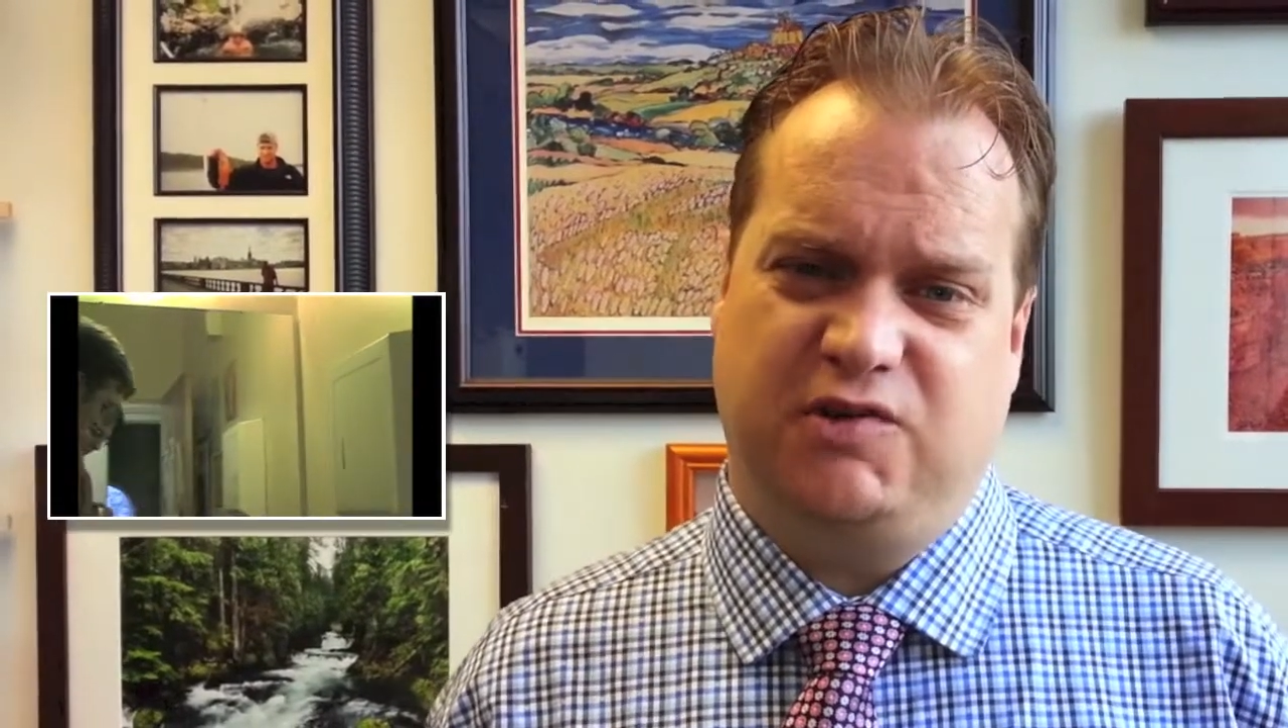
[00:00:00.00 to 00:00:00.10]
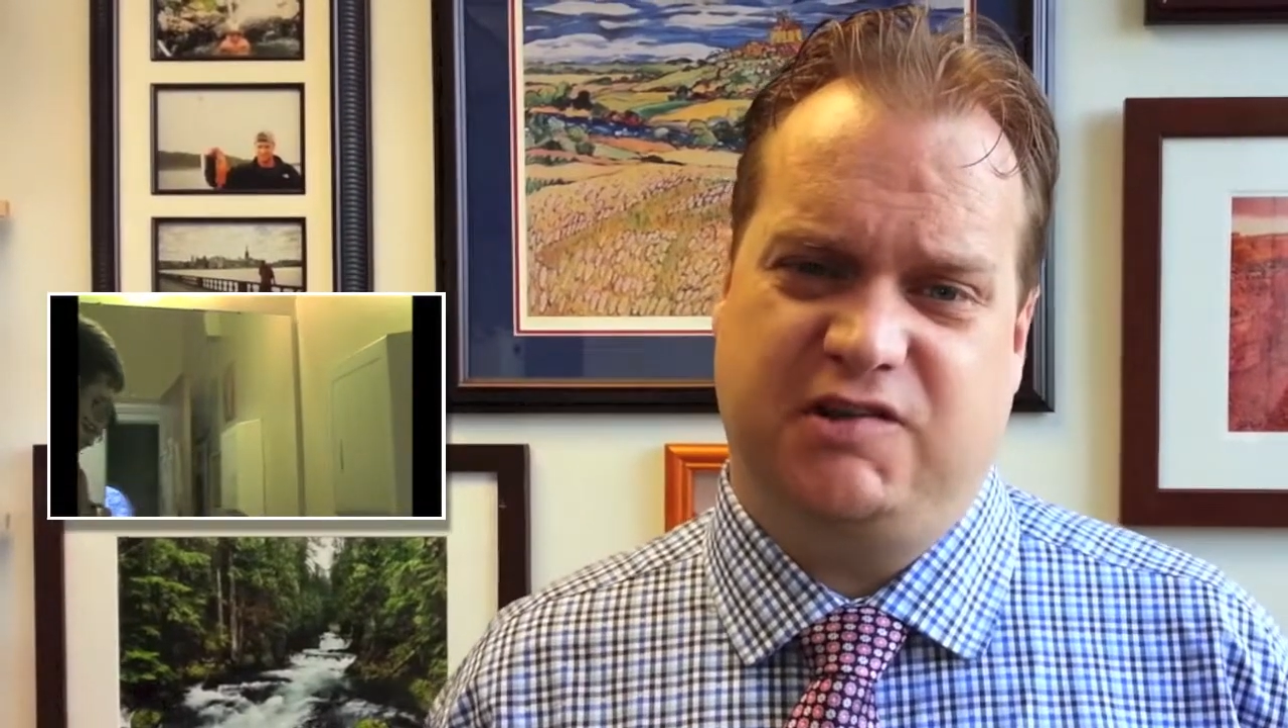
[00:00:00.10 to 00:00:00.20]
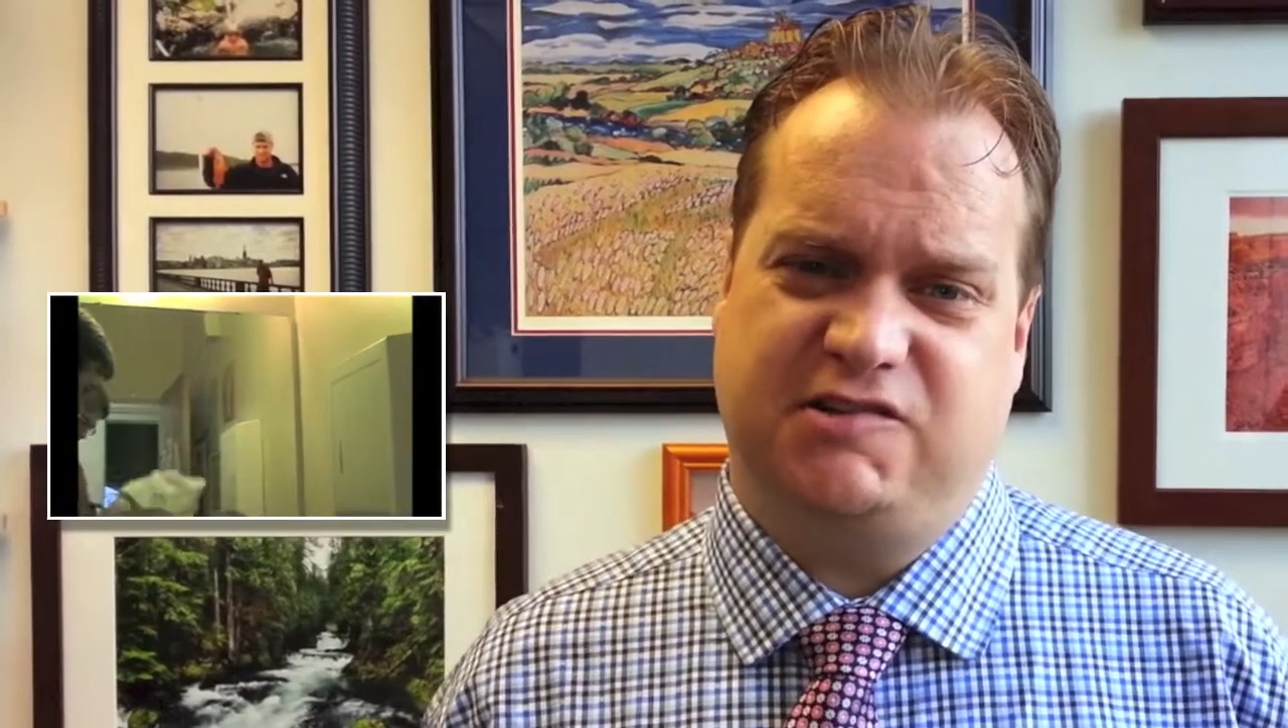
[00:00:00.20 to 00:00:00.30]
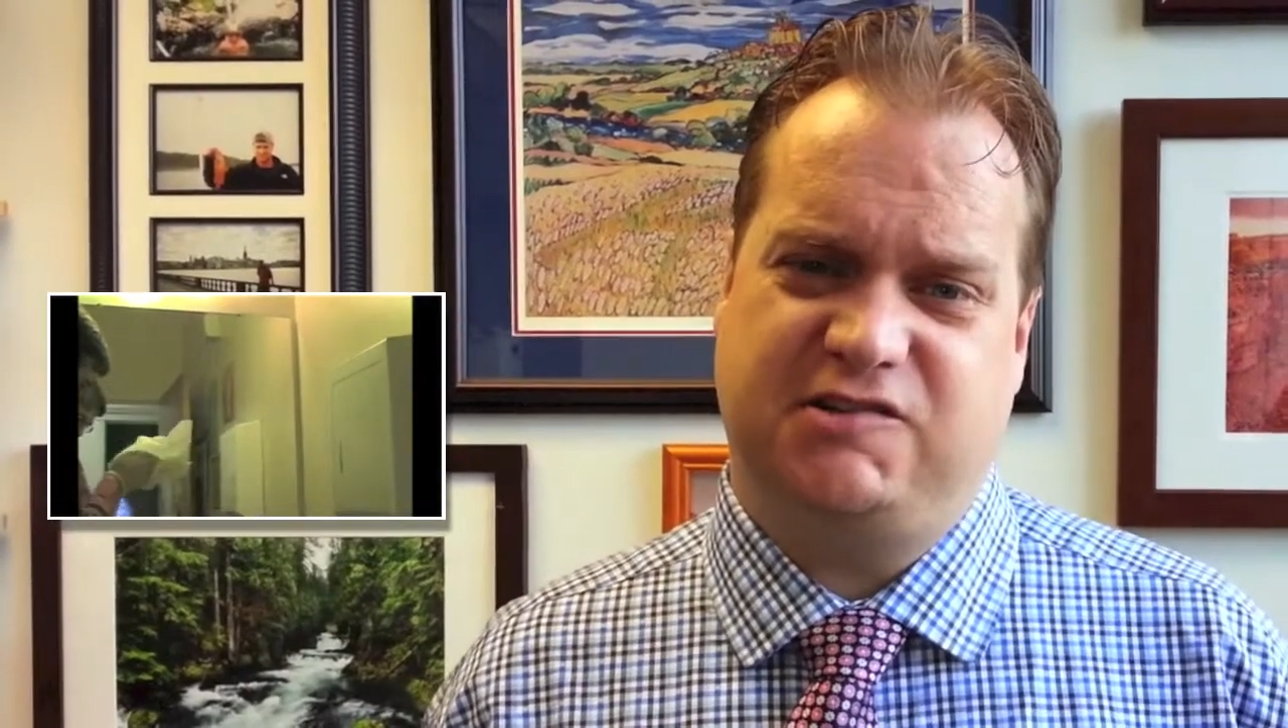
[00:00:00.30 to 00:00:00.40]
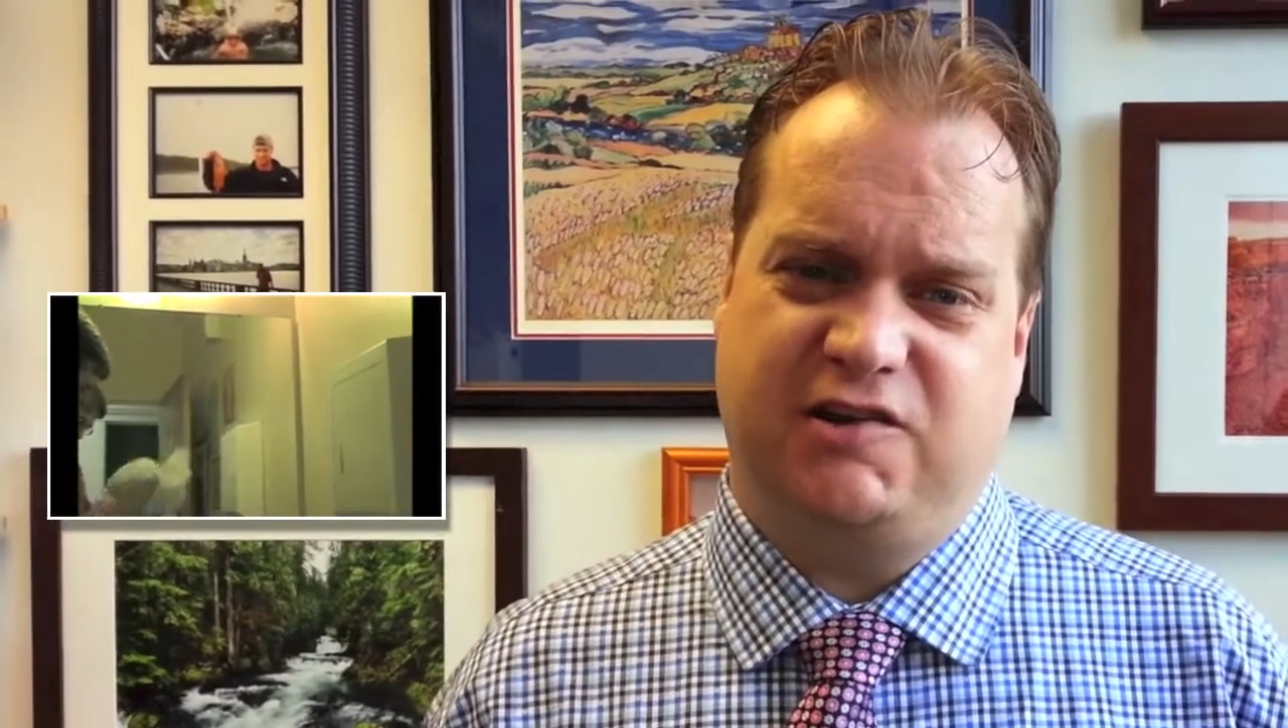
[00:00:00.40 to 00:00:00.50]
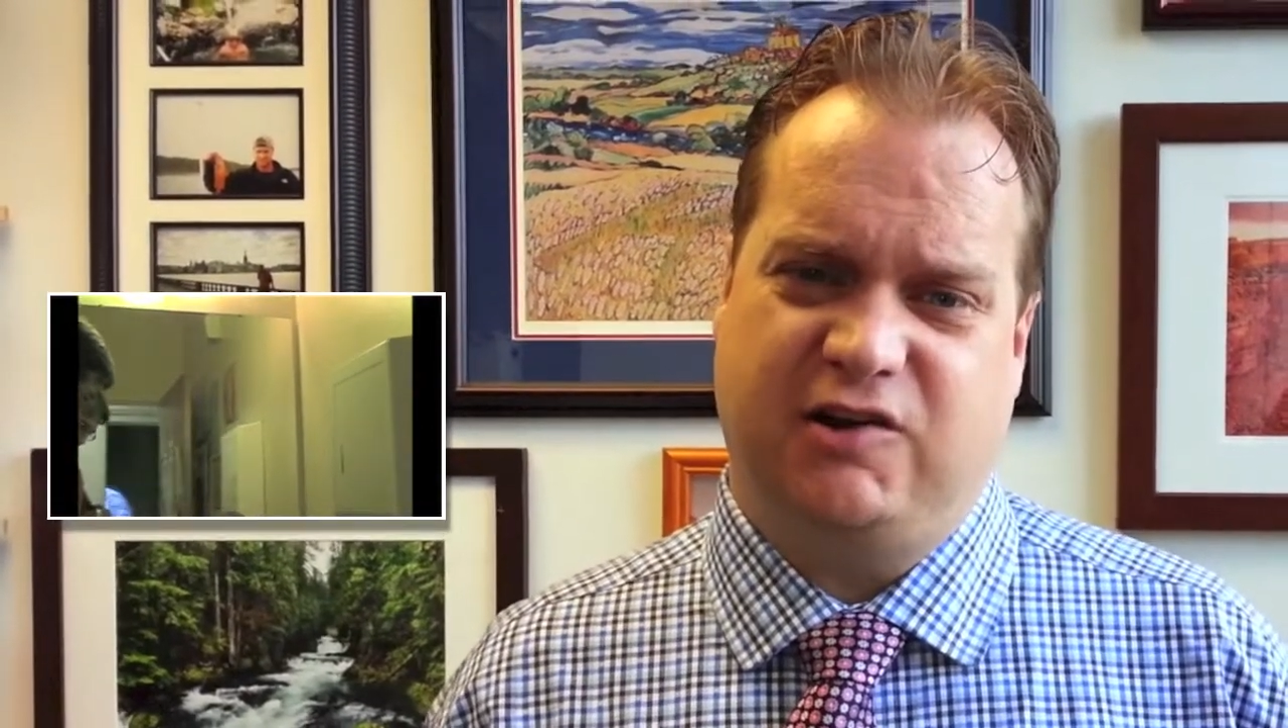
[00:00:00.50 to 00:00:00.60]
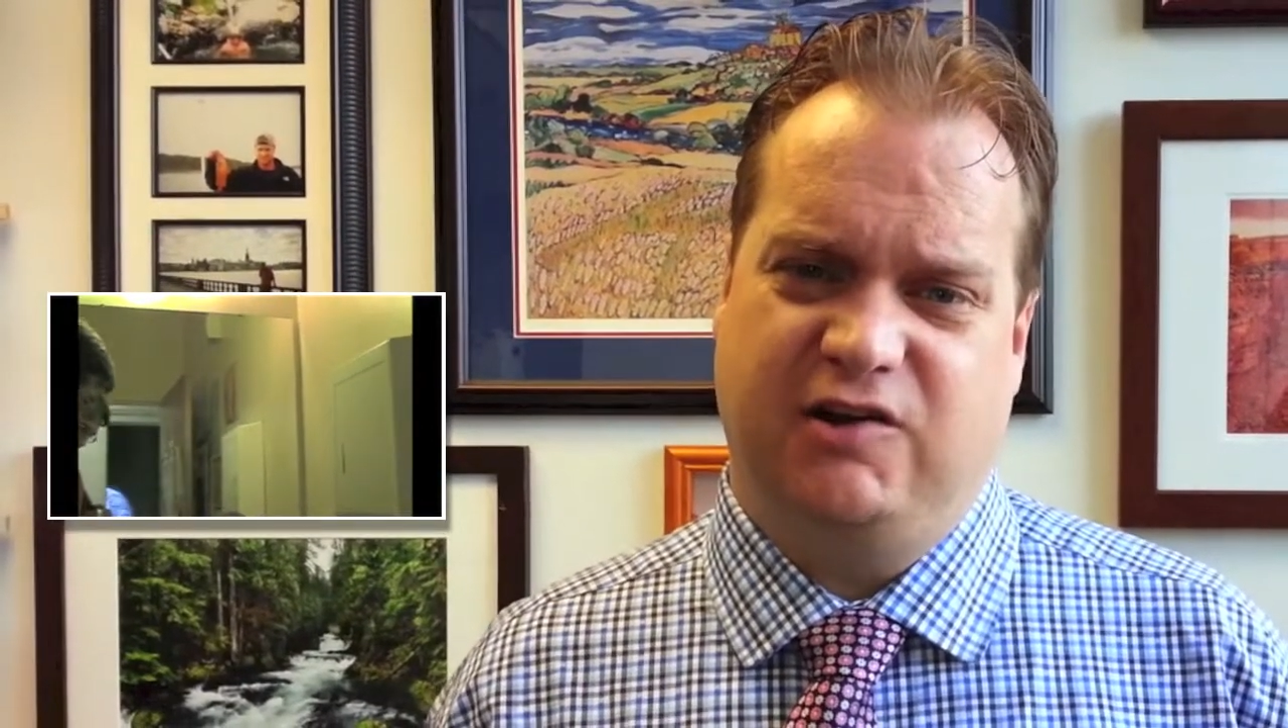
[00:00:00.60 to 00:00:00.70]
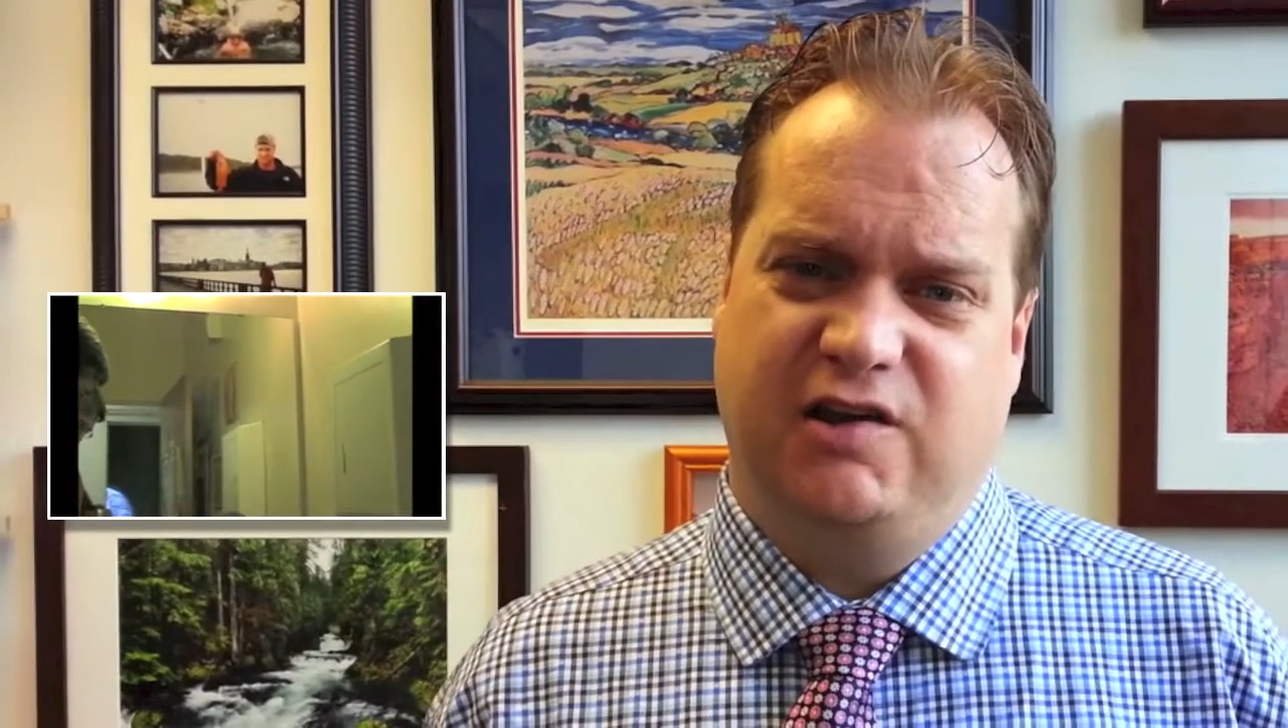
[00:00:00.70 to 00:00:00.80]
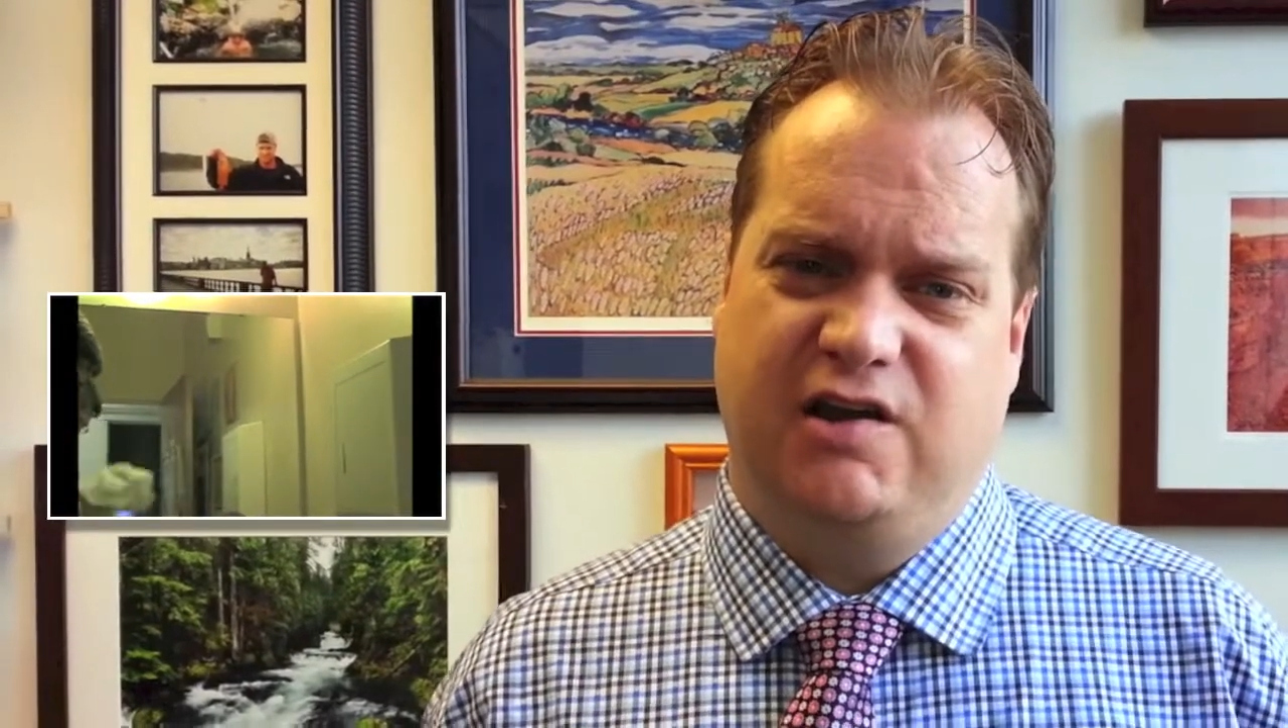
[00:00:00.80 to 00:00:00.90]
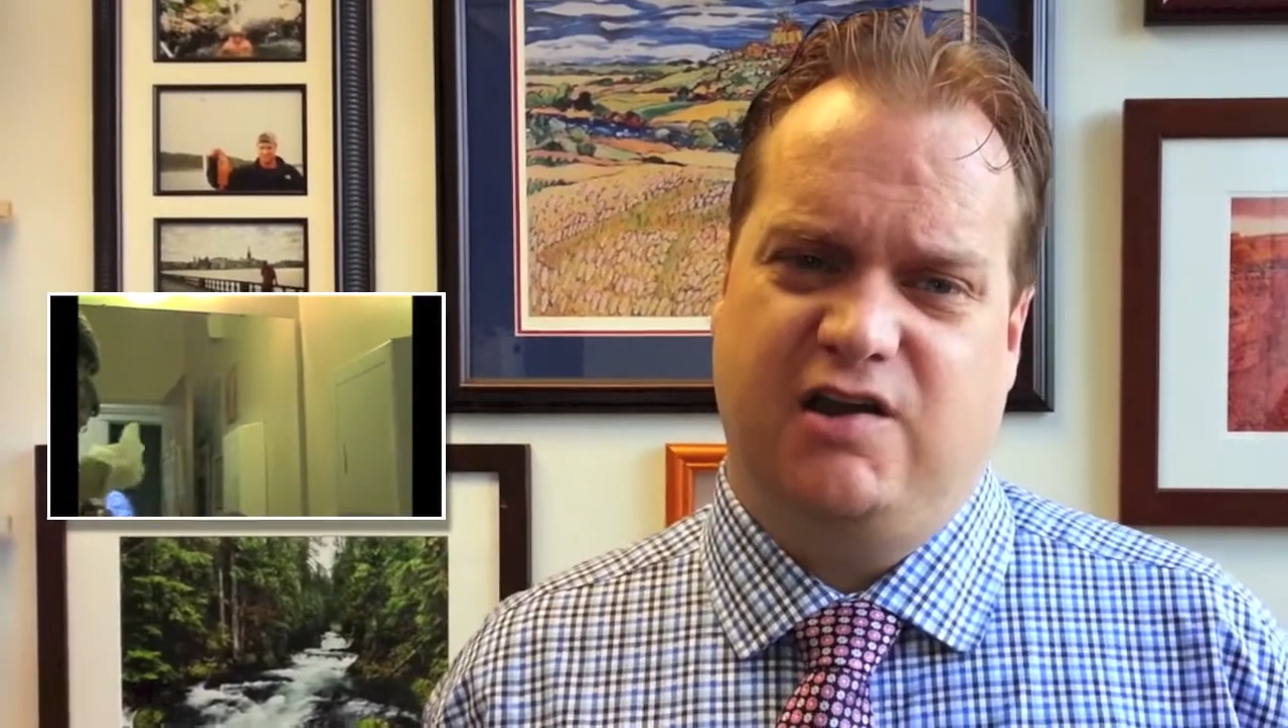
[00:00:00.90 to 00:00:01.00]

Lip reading: consider